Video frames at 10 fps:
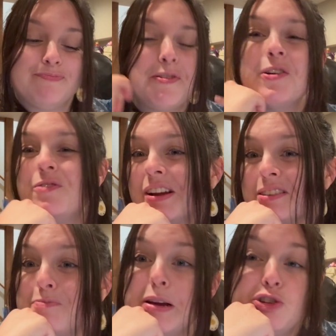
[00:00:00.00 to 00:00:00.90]

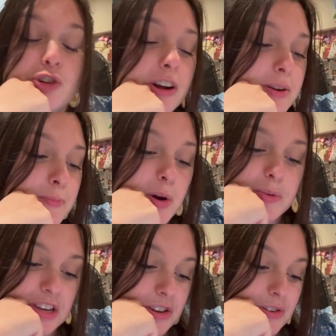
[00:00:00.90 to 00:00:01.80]
perfect, patriotic
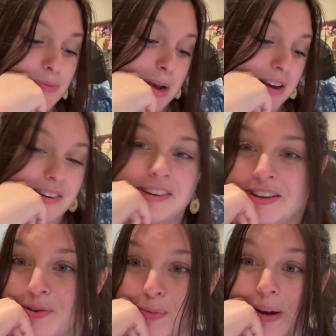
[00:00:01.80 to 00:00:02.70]
barbecue pattern.
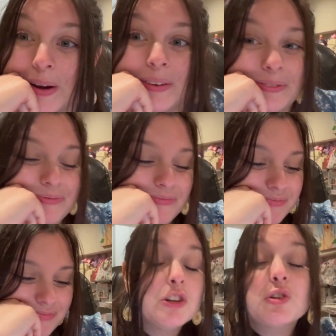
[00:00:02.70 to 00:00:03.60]
Here we go.
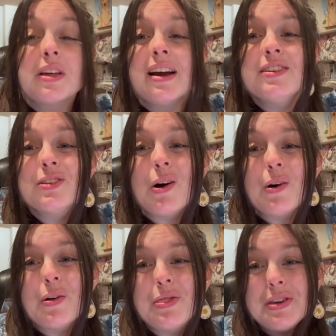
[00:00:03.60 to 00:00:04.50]
So that is
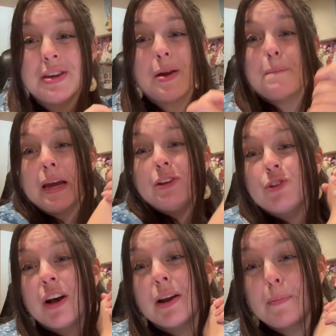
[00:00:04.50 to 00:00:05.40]
all the
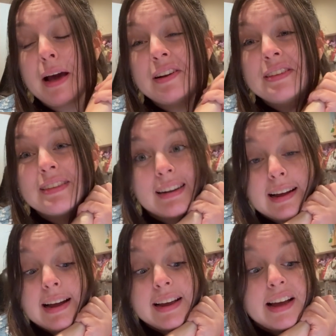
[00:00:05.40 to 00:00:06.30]
patriotic patterns that
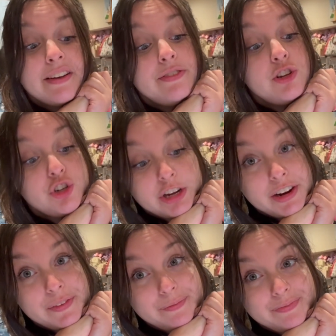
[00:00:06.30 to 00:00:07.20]
I have to
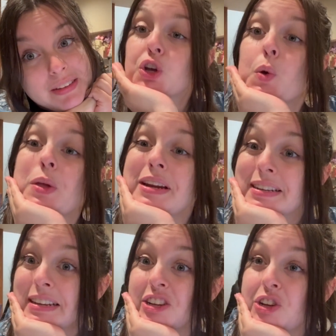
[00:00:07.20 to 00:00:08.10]
share. So the next
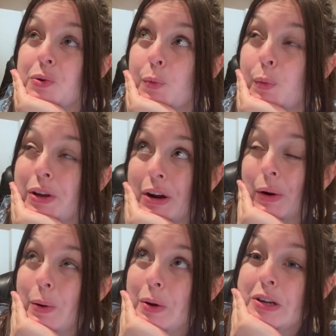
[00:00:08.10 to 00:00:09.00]
section we are
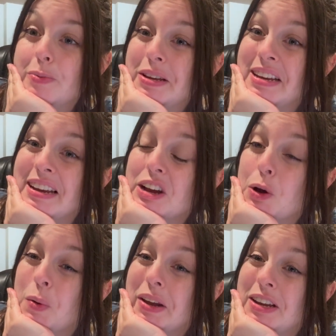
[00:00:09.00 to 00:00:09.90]
going to be
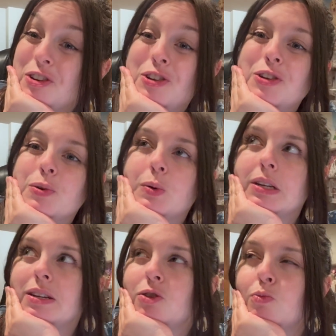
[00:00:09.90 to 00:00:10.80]
going into
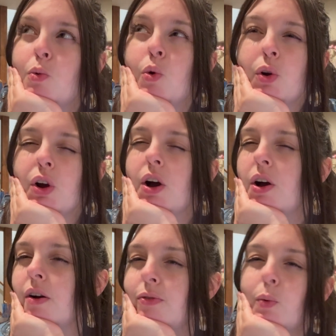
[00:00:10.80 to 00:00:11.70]
is more
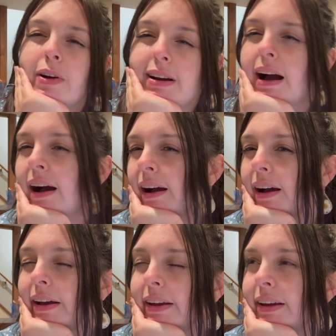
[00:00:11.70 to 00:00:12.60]
of what
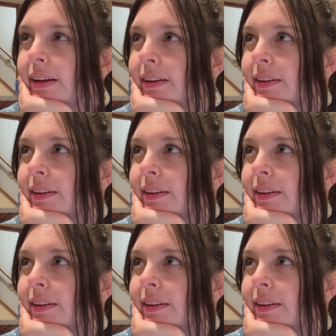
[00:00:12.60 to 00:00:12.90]
I